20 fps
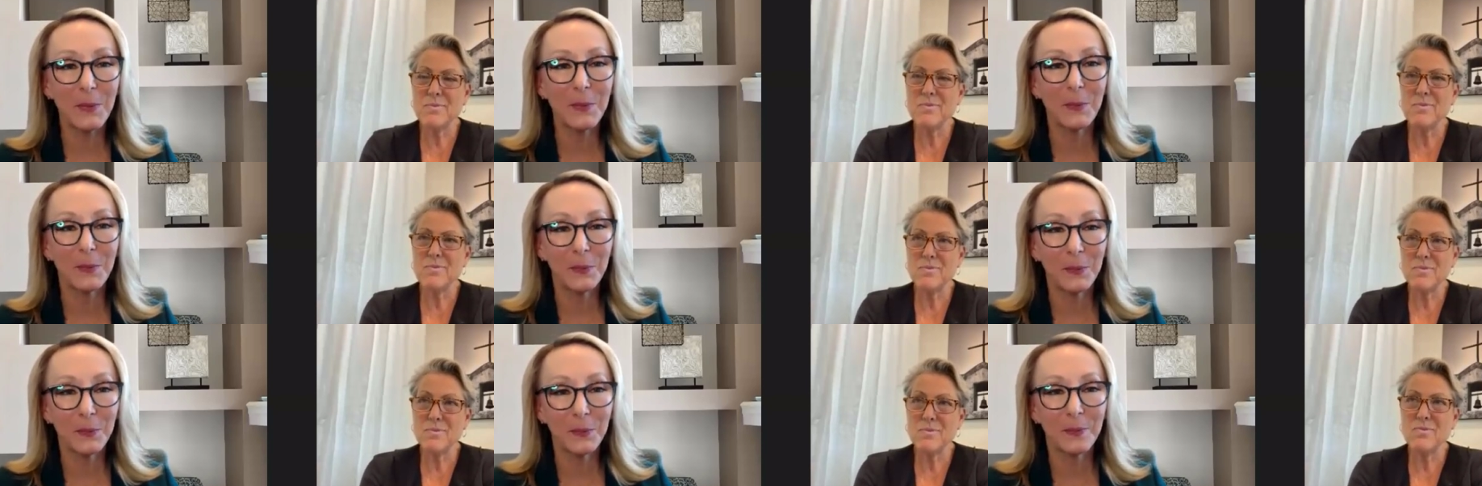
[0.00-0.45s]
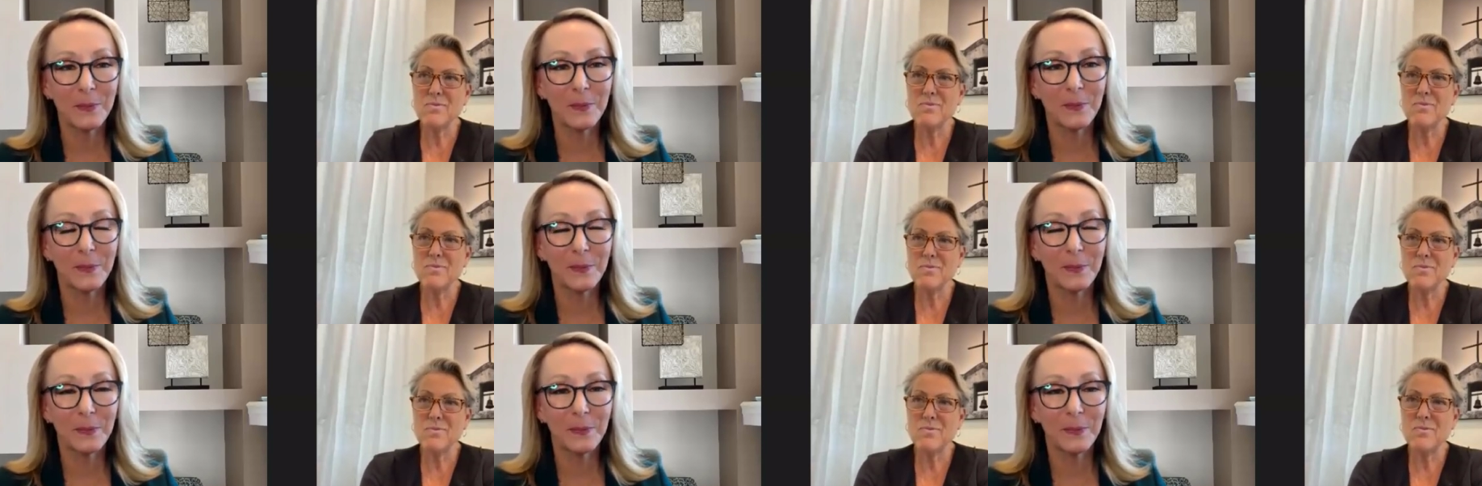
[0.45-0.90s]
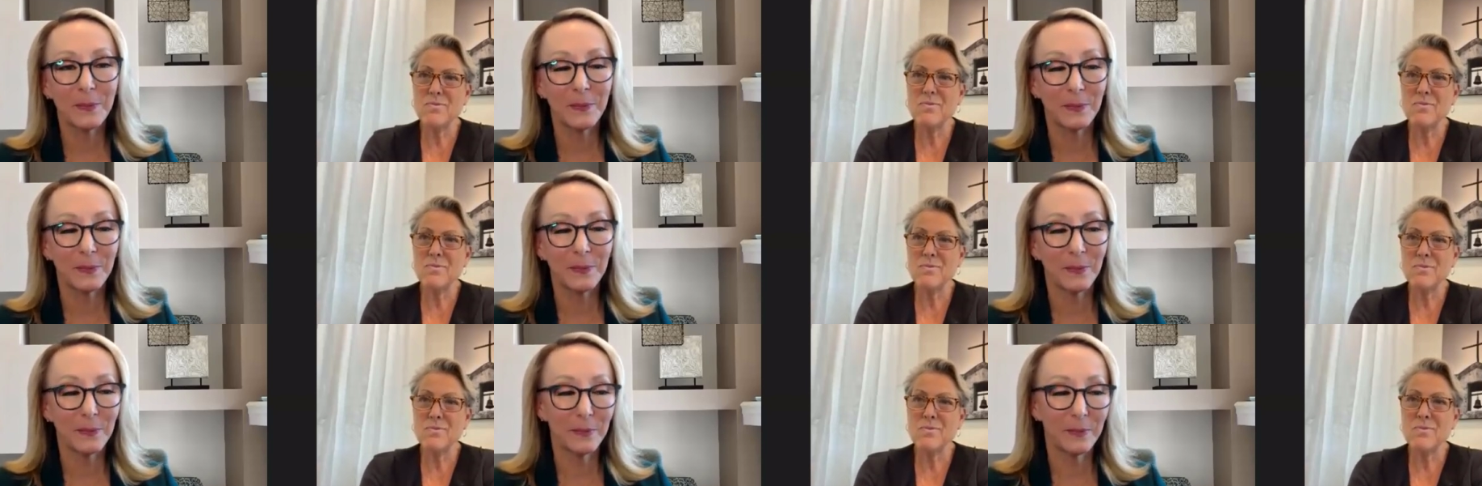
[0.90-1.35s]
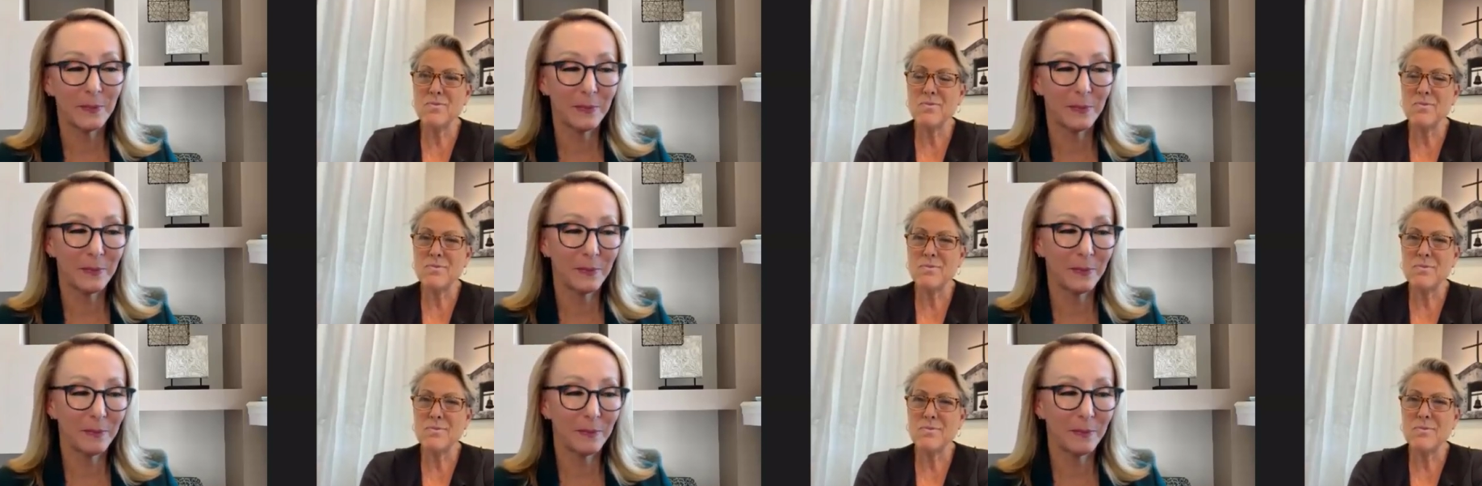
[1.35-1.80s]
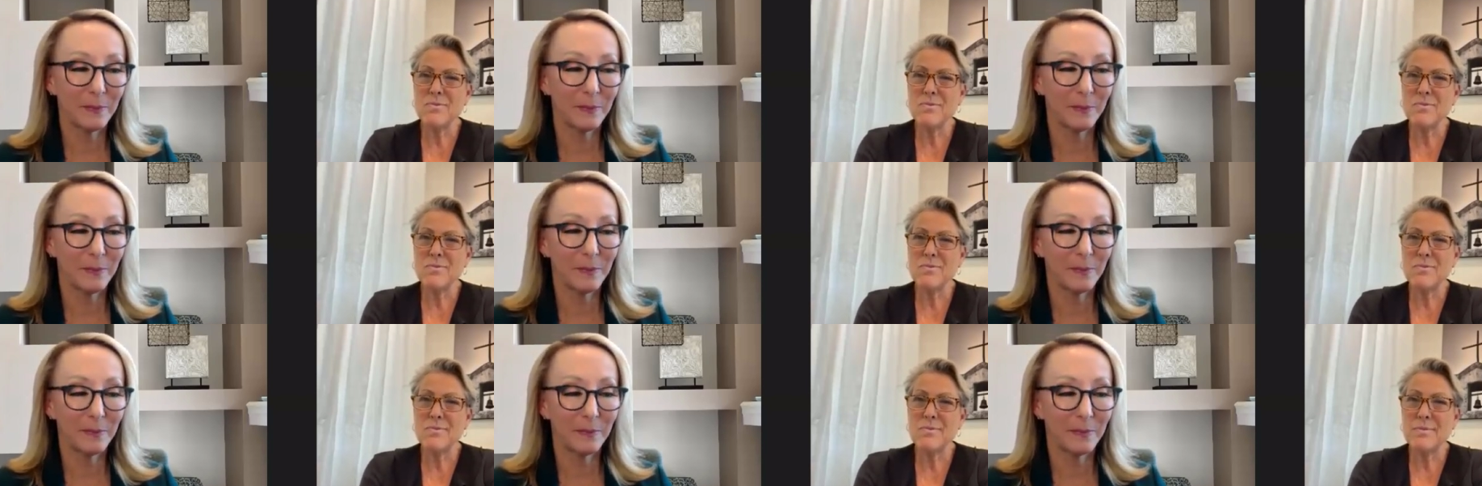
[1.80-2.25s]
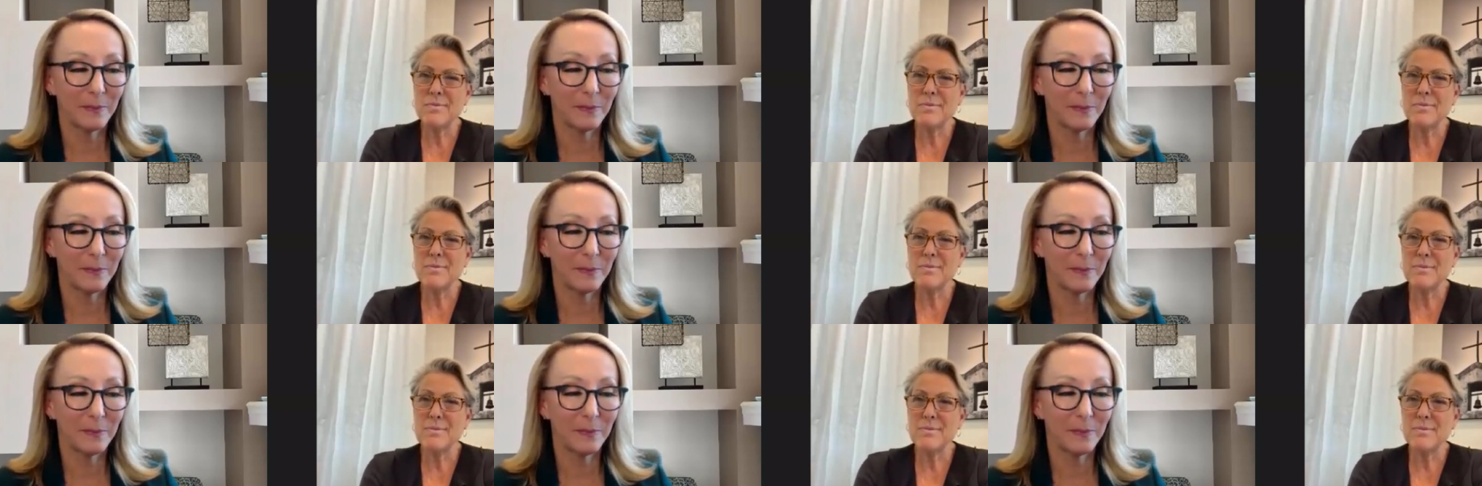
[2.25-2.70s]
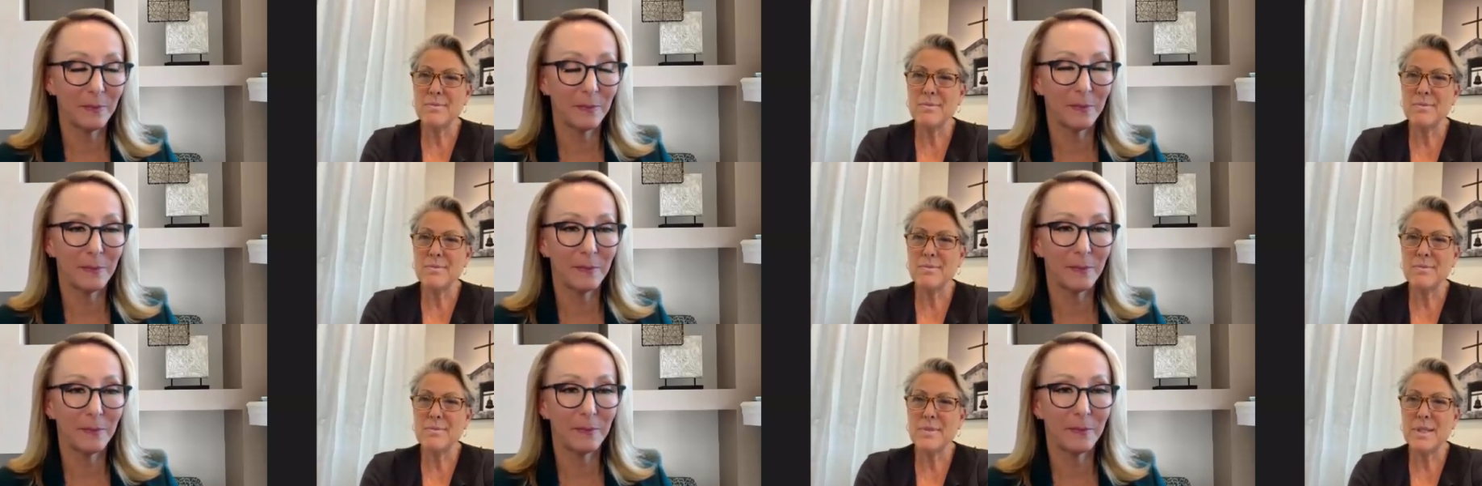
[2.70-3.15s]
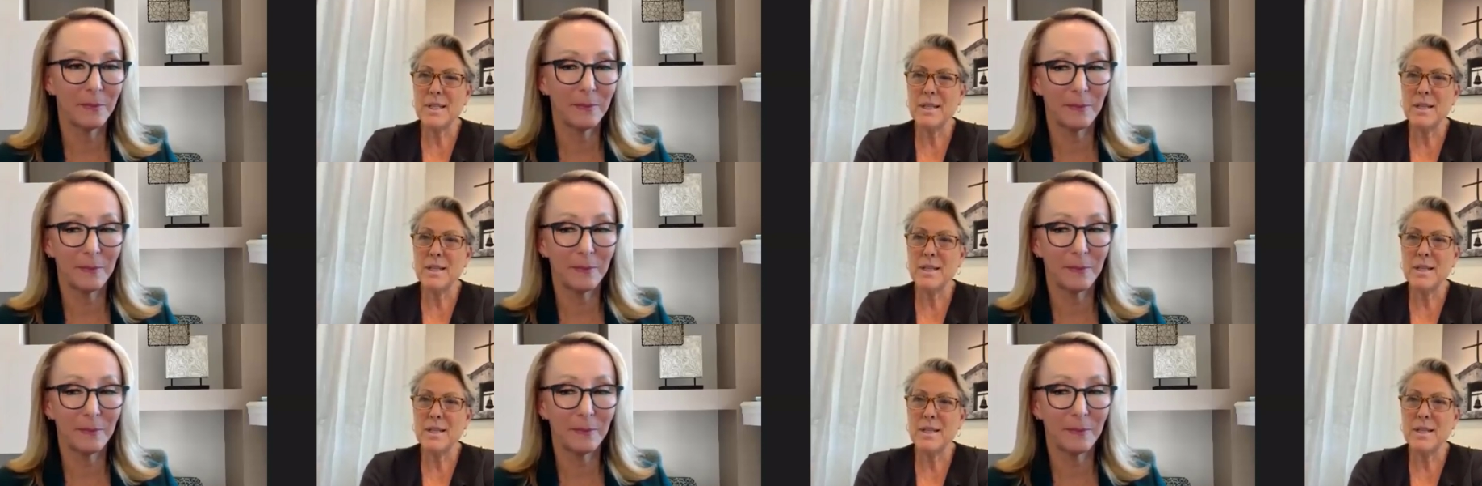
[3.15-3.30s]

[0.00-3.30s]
No one is speaking in this clip.